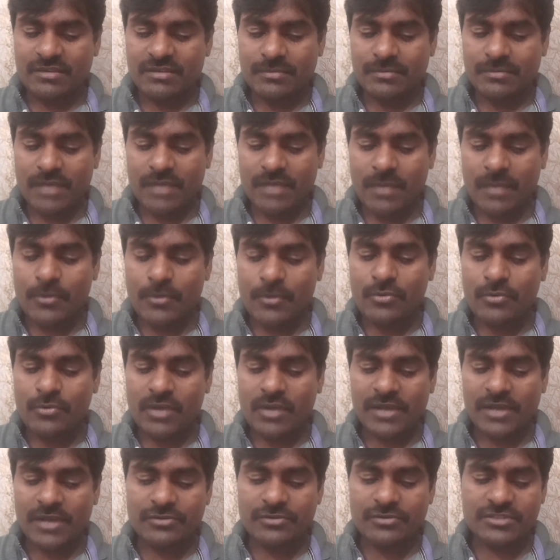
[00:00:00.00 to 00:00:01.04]
above
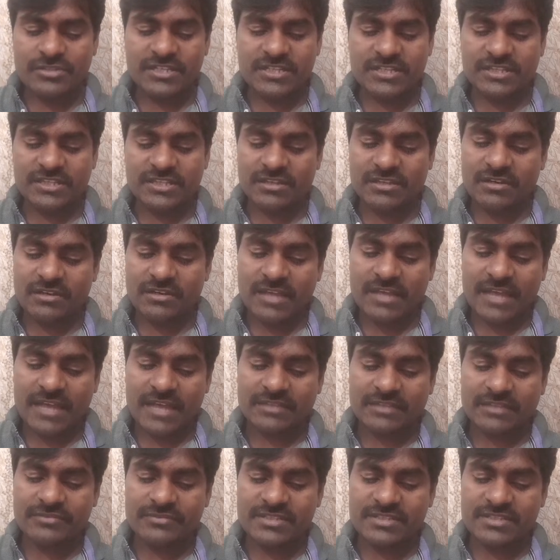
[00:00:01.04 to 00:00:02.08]
hydrogen in the
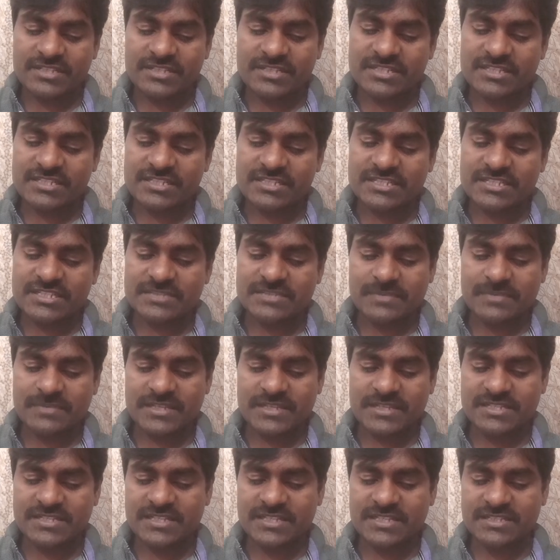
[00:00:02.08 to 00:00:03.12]
activity series
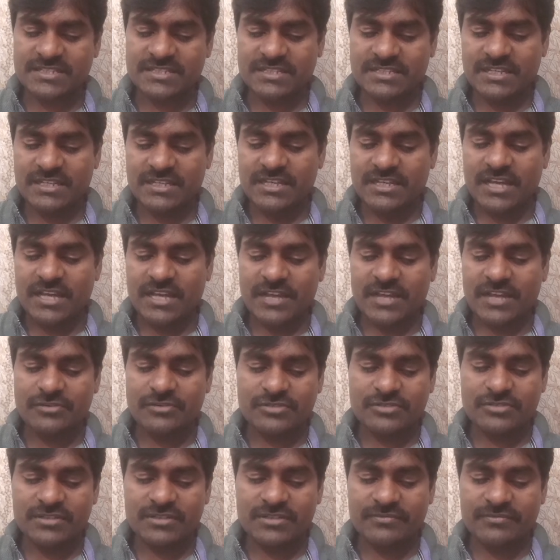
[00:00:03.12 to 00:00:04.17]
displaces
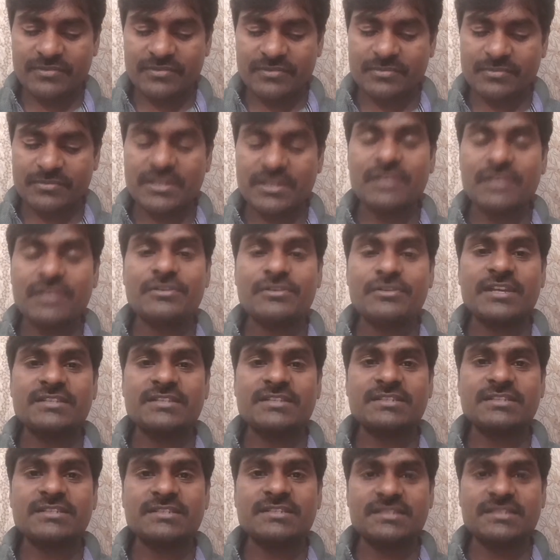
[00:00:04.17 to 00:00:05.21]
hydrogen from dilute
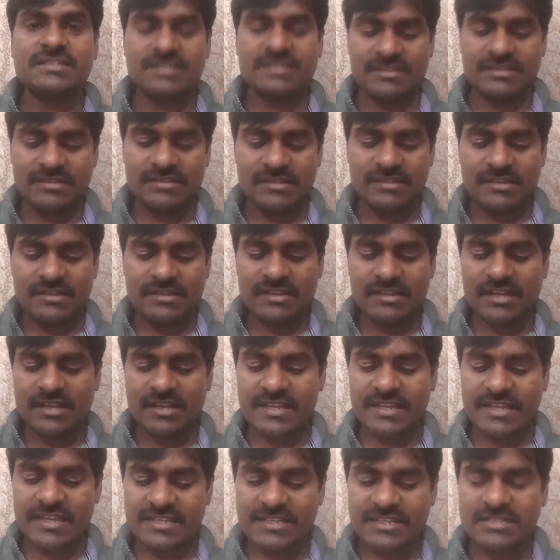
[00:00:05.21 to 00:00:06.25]
acids.
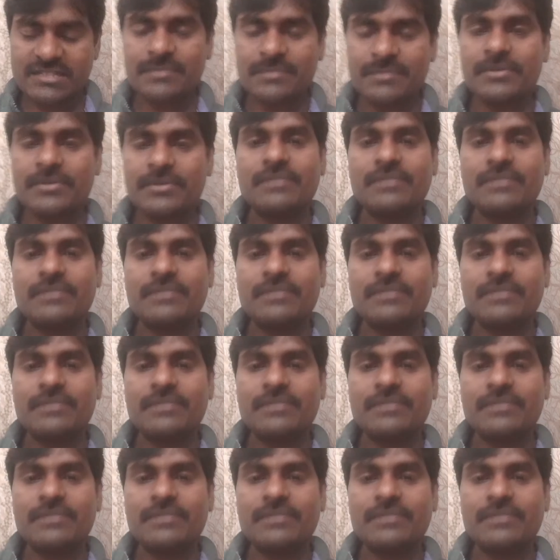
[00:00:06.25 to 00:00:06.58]
Like example